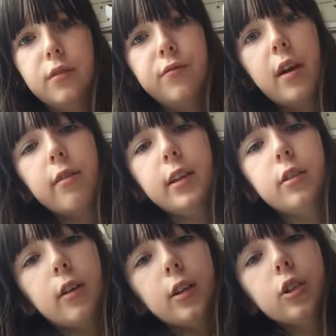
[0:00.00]
very
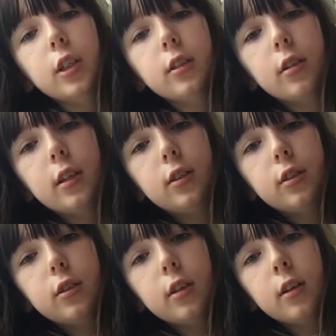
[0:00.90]
stretchy, so let's
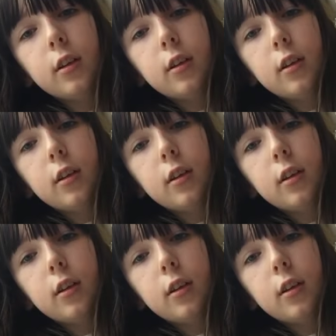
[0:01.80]
just like